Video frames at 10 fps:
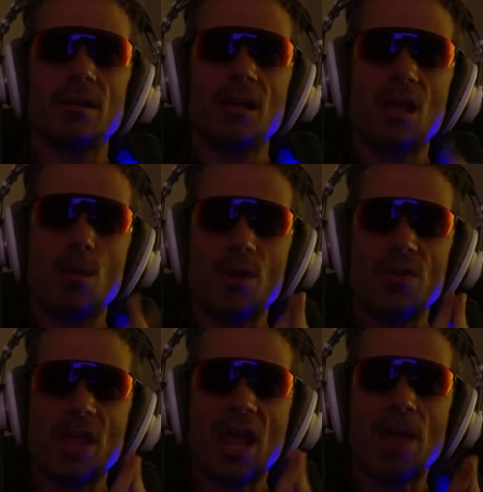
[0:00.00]
And we're the
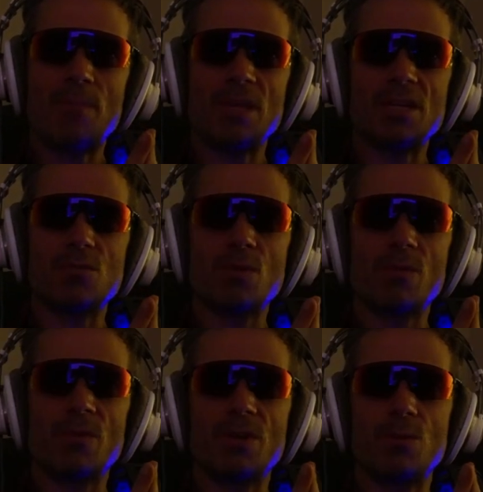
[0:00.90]
happiest
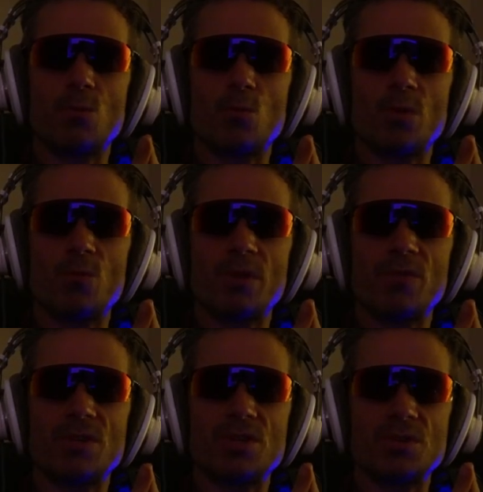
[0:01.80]
when we
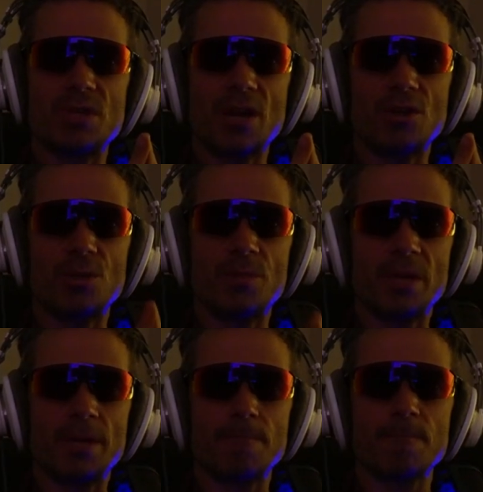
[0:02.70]
reduce
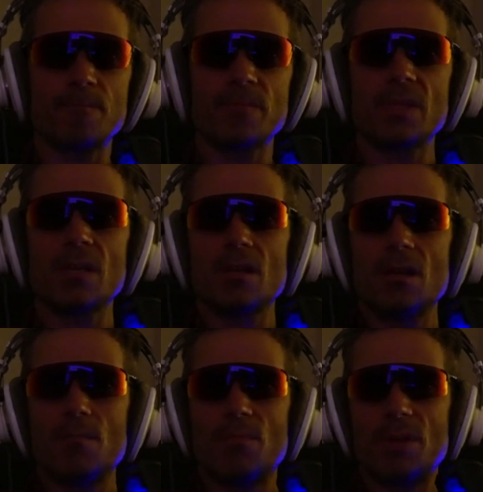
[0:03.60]
entropy.
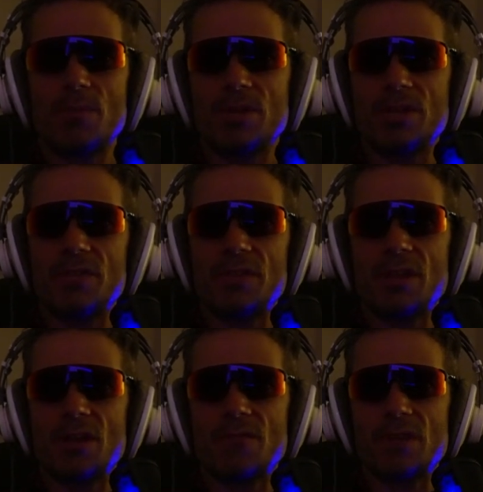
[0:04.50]
But I'm going to leave it
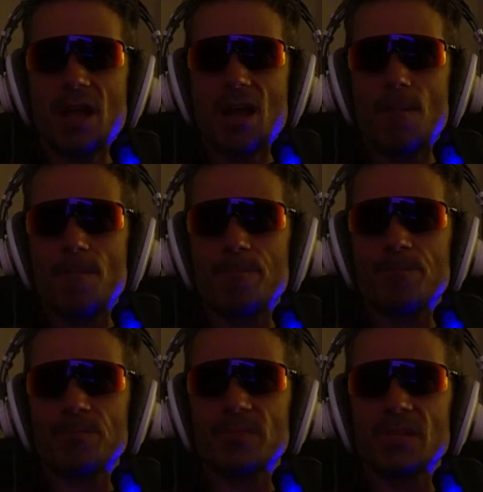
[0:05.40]
there for now.
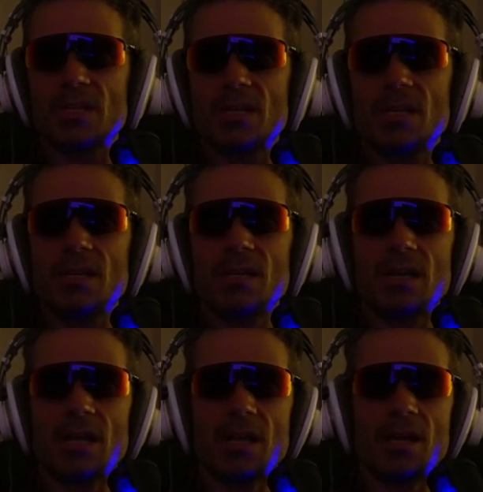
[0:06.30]

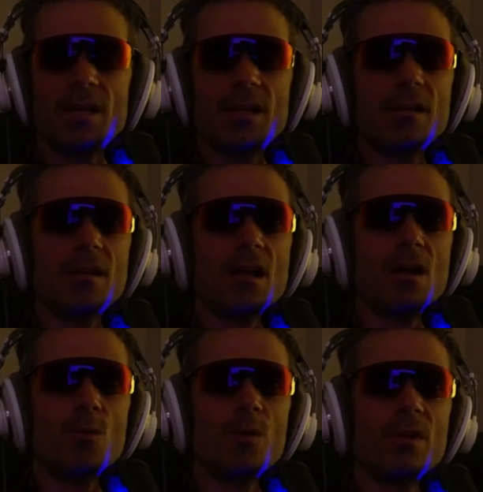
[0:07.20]
And I
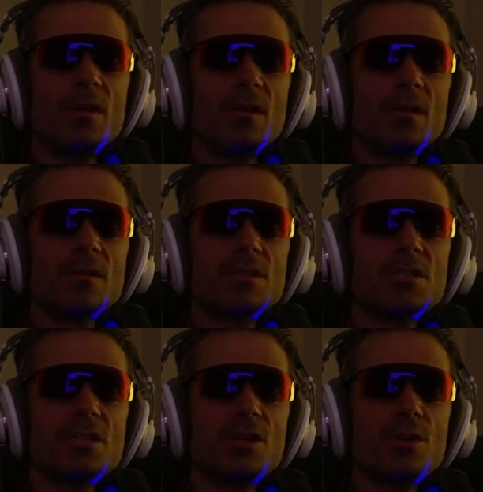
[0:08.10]
will
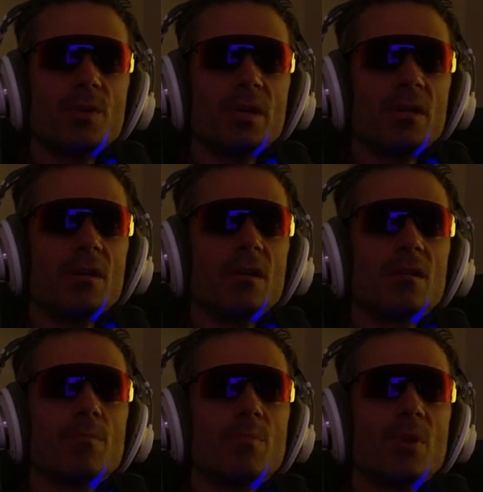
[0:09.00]
see you in
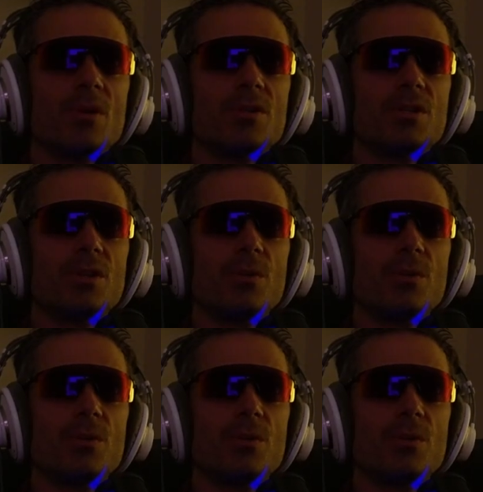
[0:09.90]
part 2.